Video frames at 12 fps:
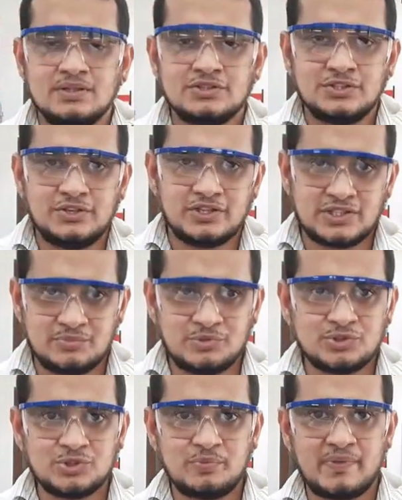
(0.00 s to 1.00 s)
So you are
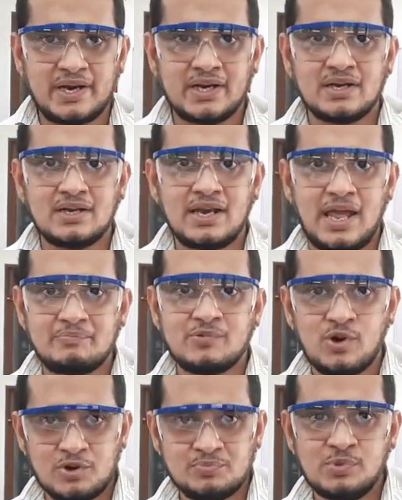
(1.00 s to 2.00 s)
supposed to bring a lab
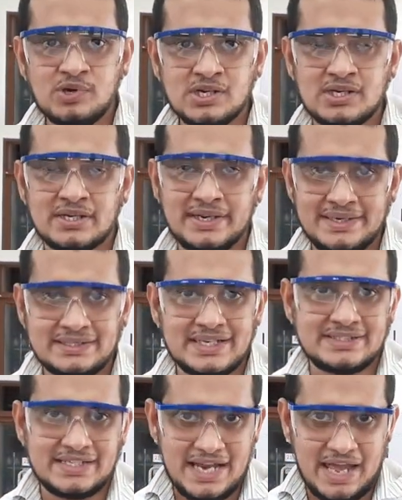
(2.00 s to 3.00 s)
notebook
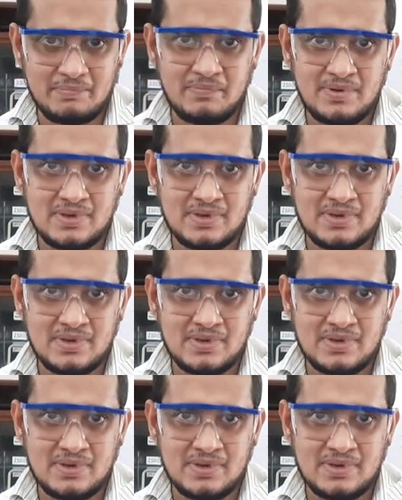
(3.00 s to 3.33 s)
inside the lab.